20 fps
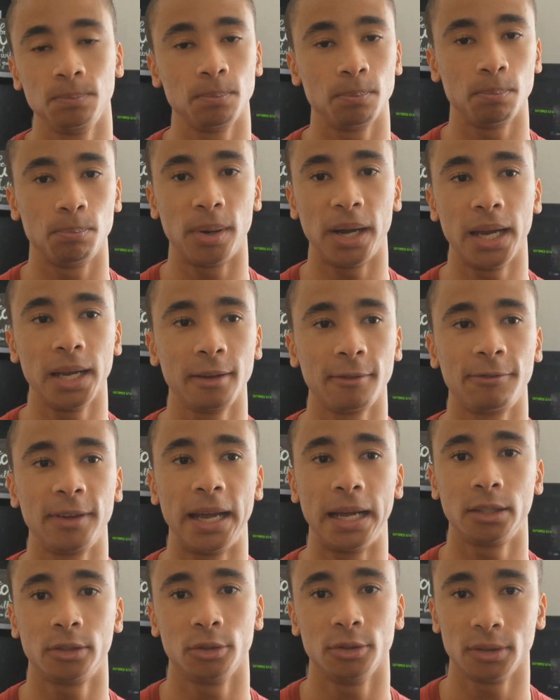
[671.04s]
buying
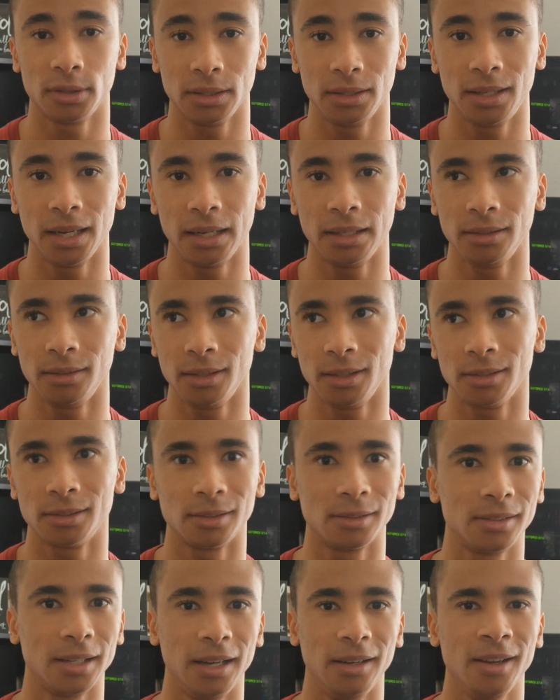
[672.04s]
factors in getting these,
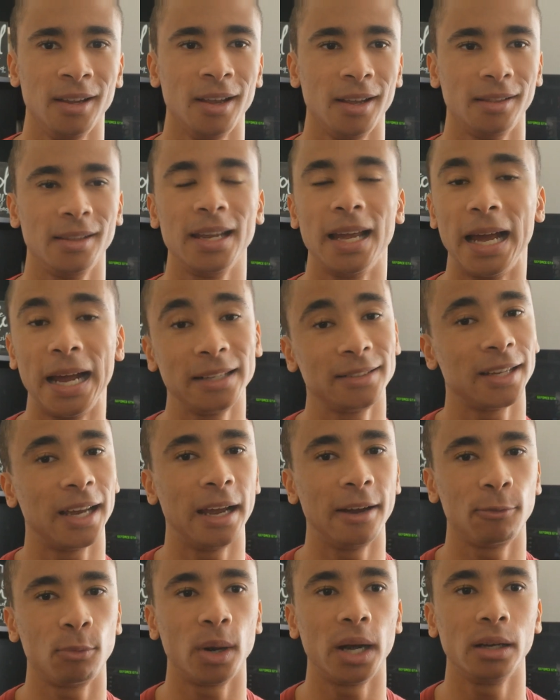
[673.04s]
is that they had to
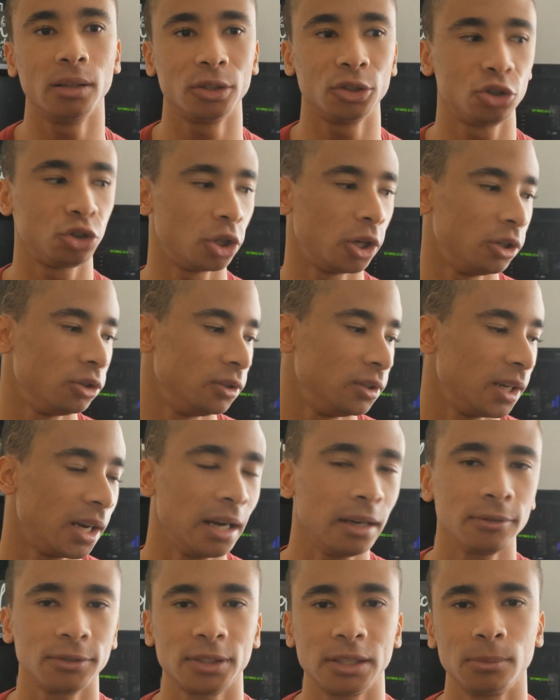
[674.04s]
have wireless charging,
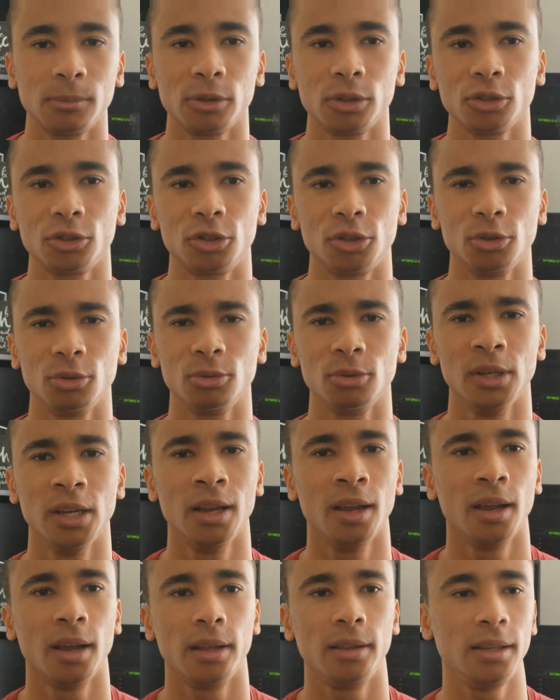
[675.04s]
kind of similar to
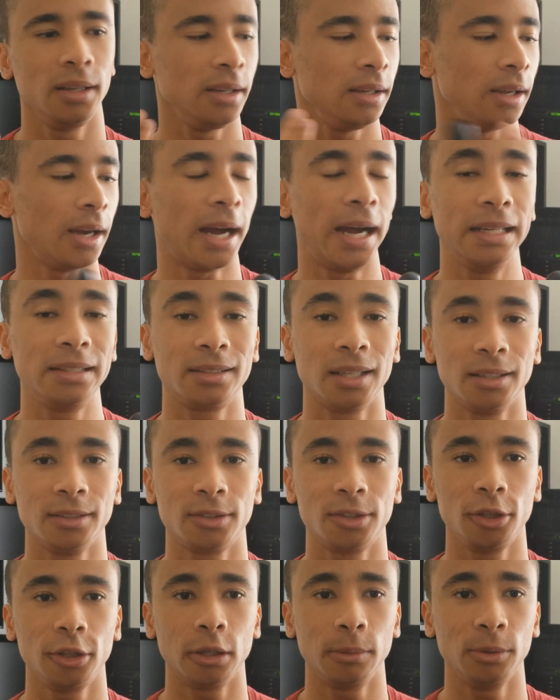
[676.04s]
the i10
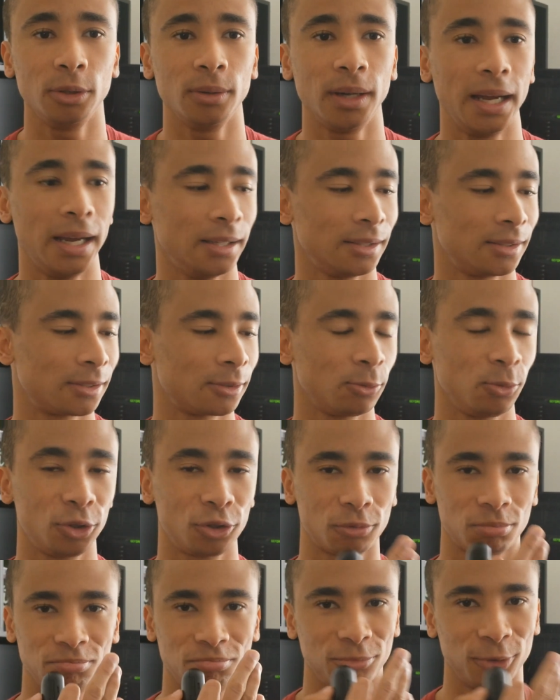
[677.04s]
TWS,
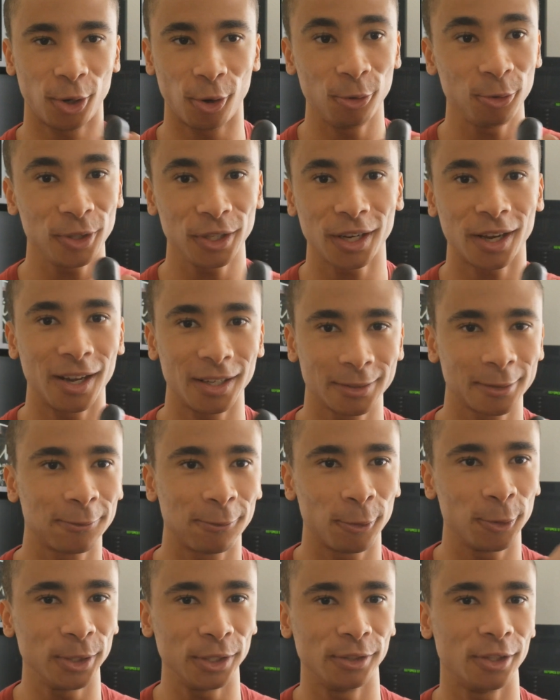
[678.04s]
which only costs
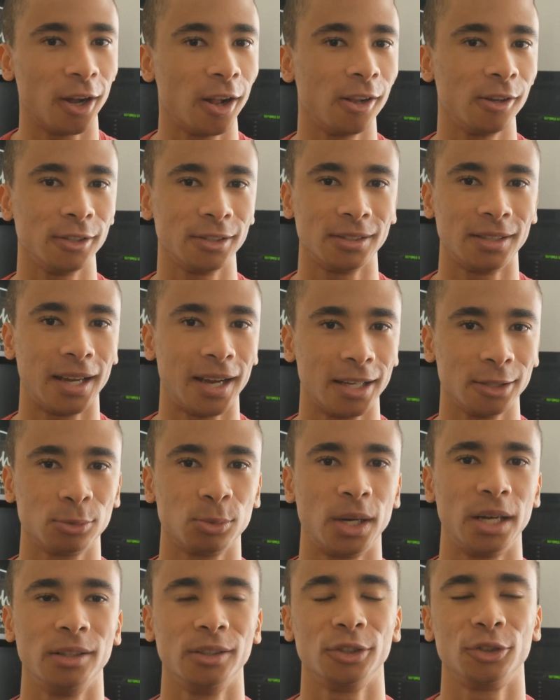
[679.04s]
$40 and has
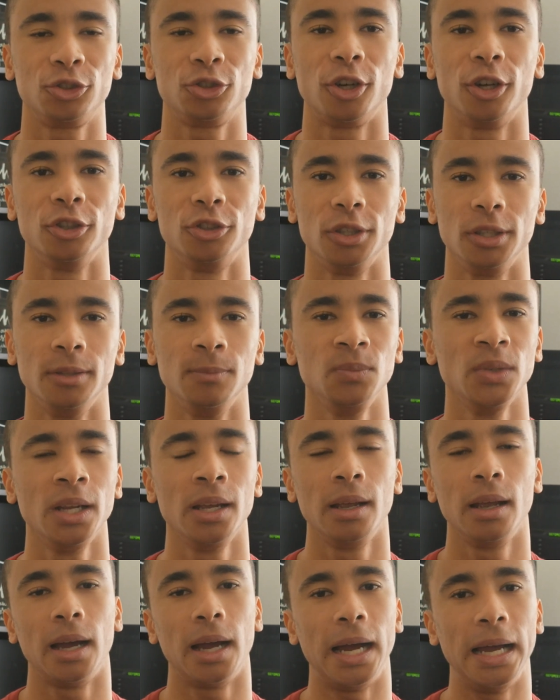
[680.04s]
wireless charging.
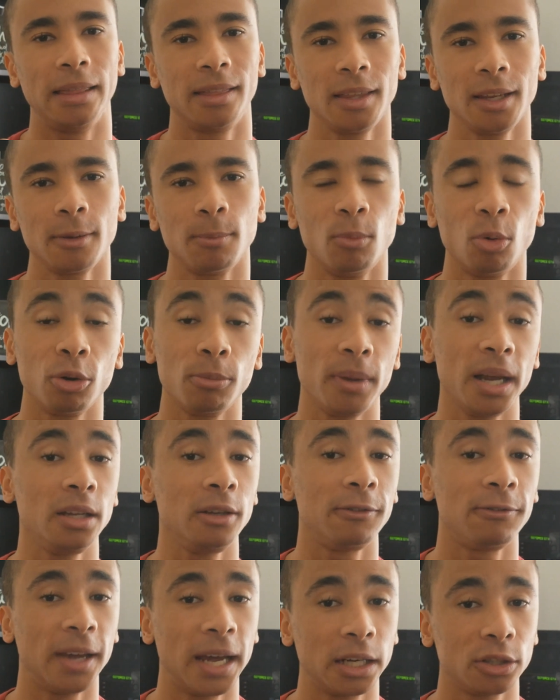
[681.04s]
I think more
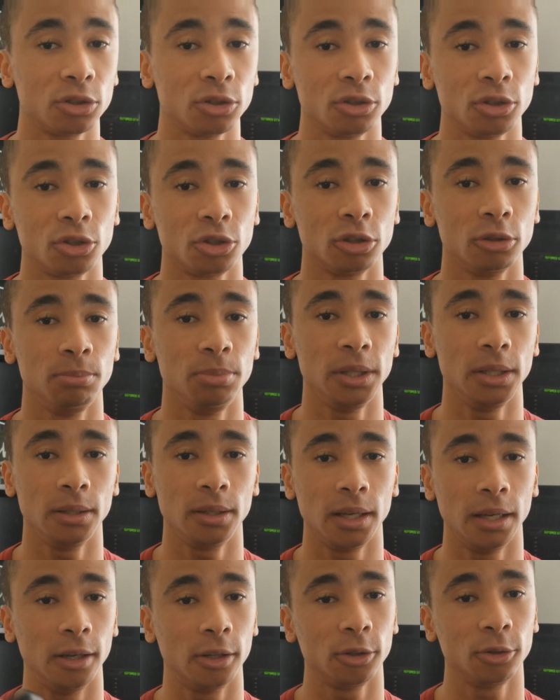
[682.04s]
manufacturers should be
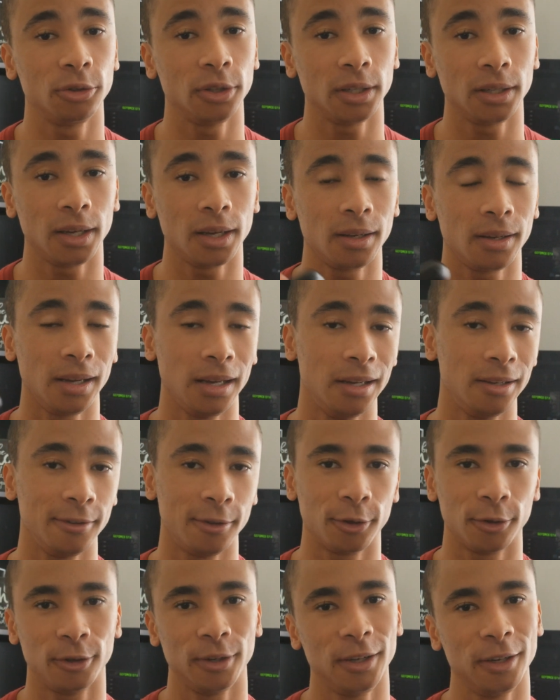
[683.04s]
including it
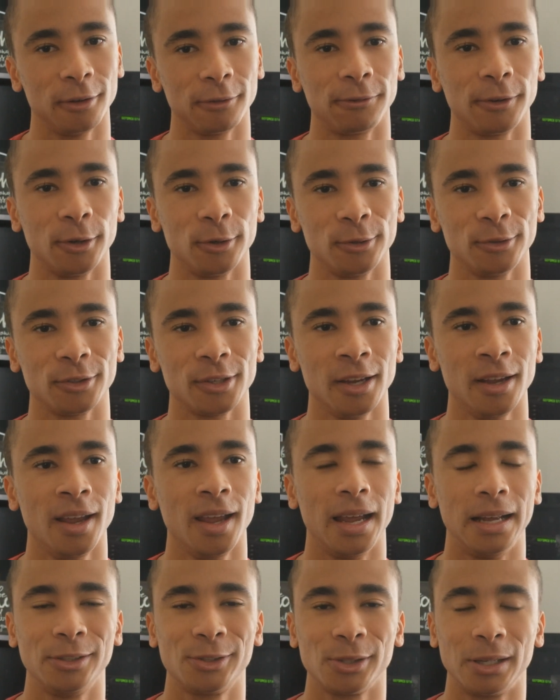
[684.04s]
in their earphones,
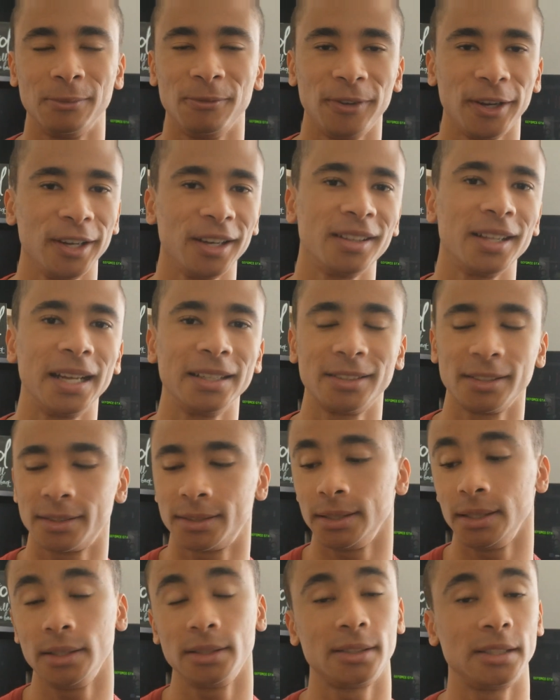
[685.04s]
and so I'm very glad to
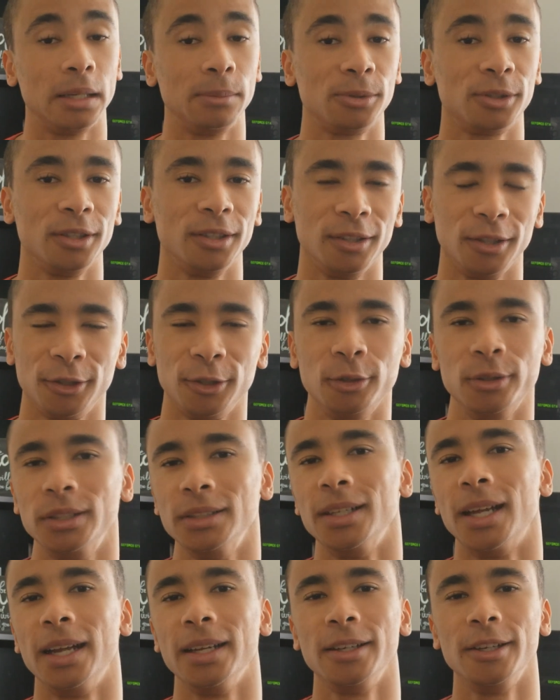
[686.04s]
see Samsung
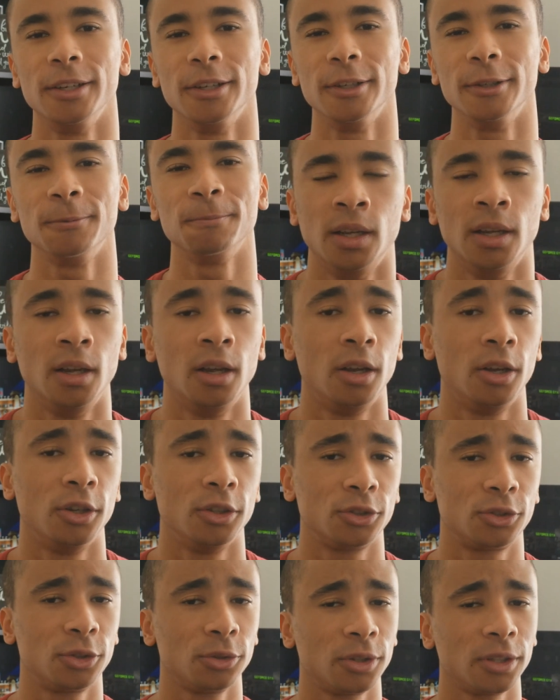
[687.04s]
including that here.
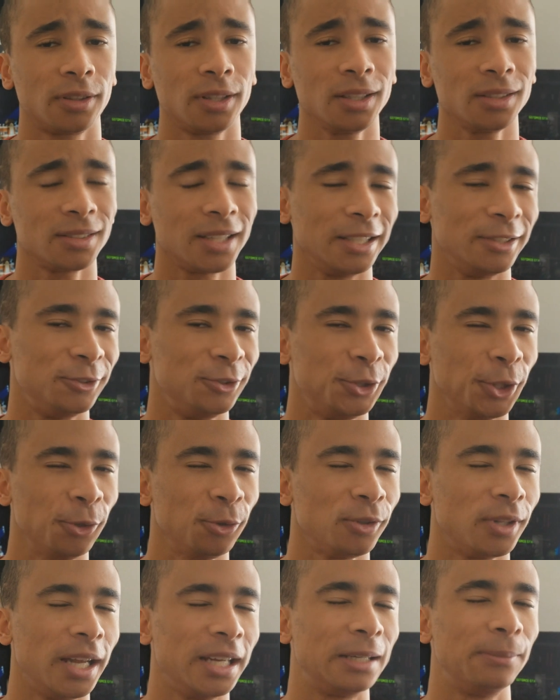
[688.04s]
So the things I
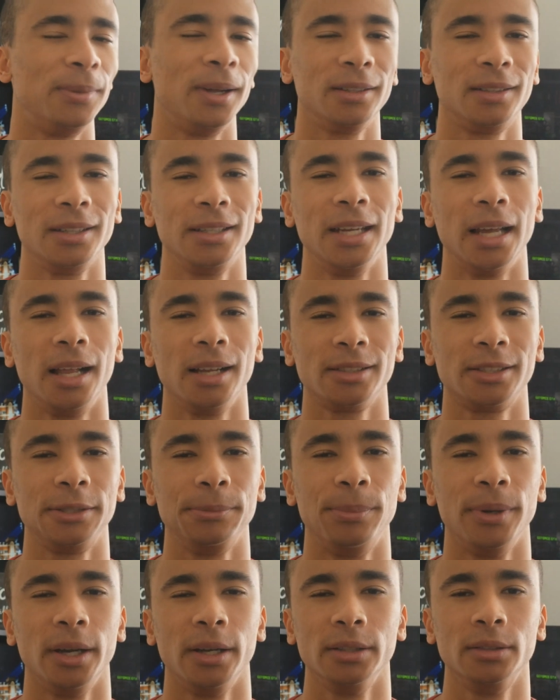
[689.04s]
don't like about the Galaxy
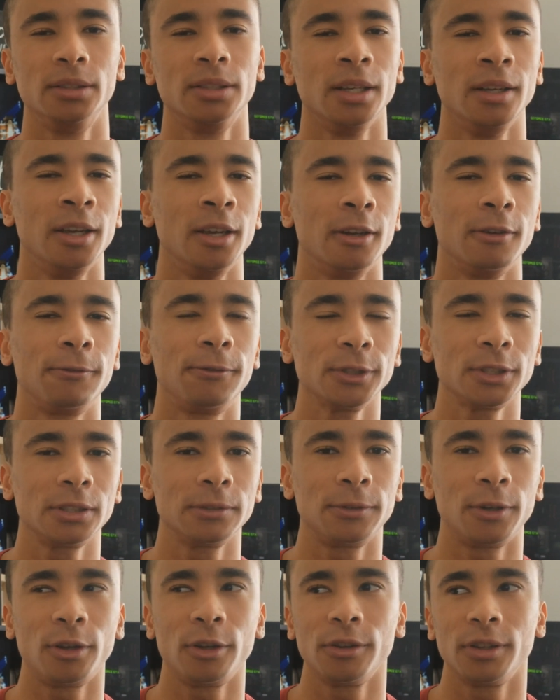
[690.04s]
Buds: first
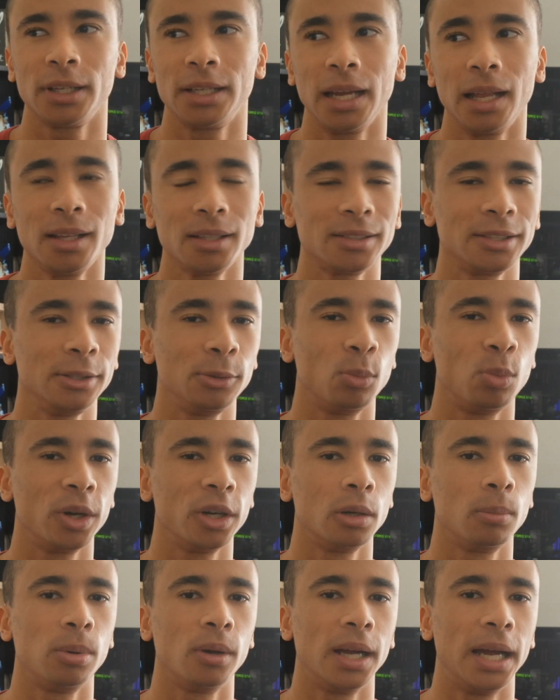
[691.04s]
of all, the Galaxy
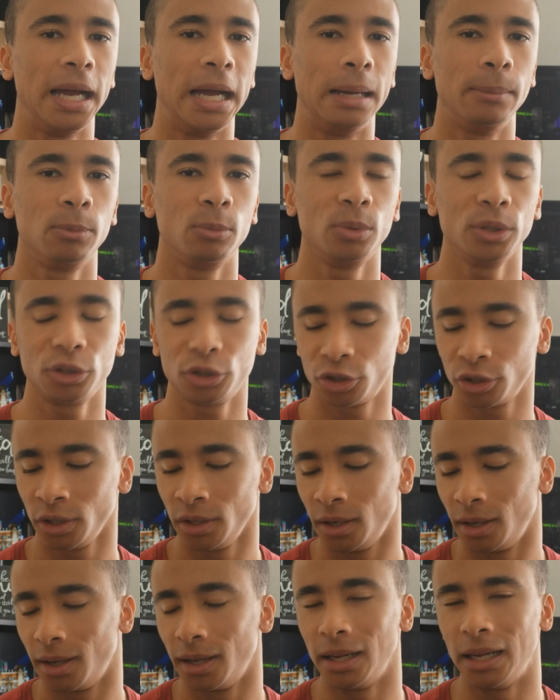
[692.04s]
Wearable app, which
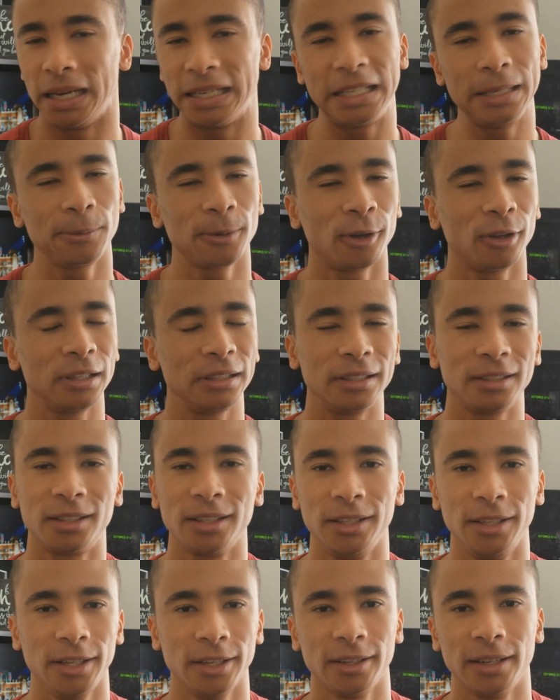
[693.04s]
I keep calling it
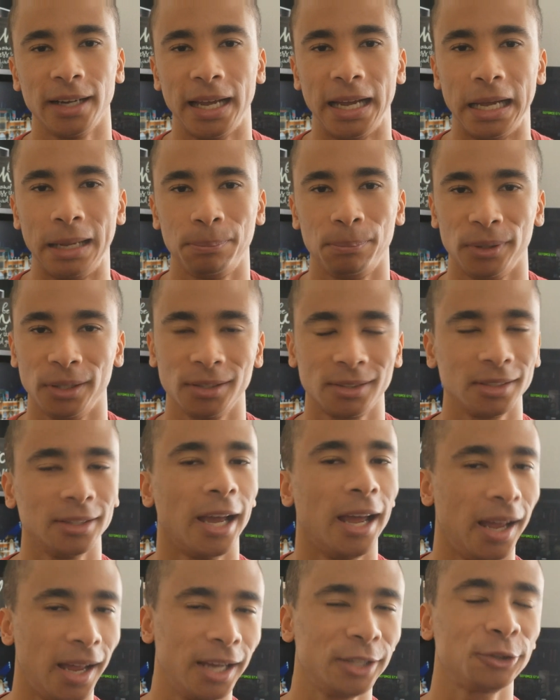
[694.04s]
the Gear app, but it's
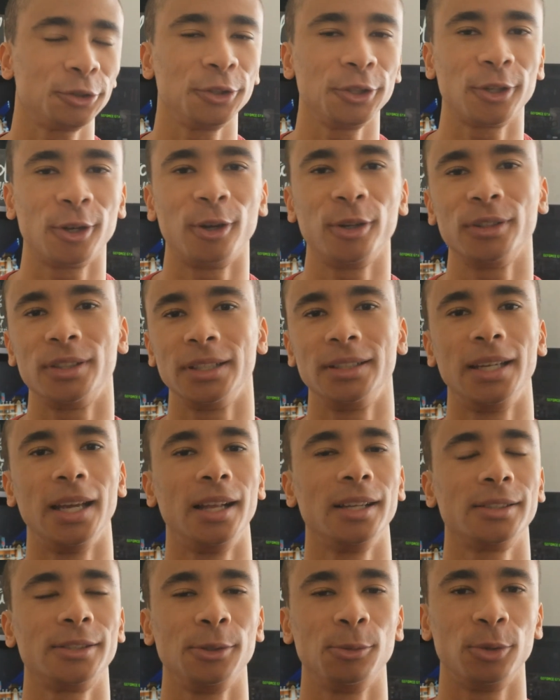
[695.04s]
actually called the
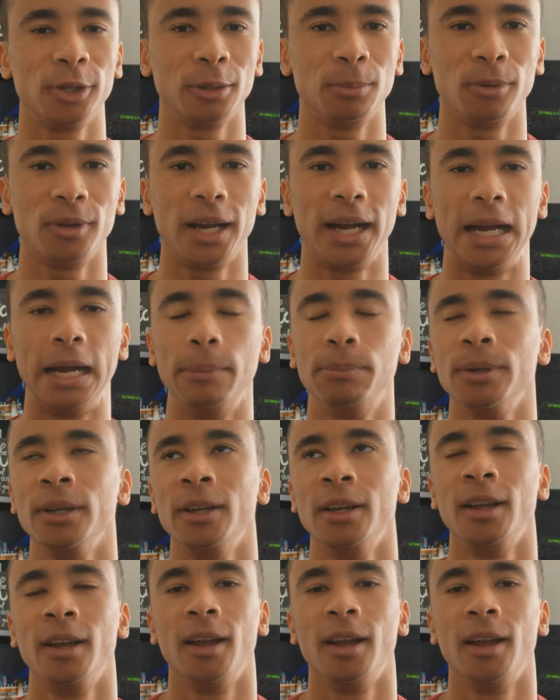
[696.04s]
Galaxy Wearable app.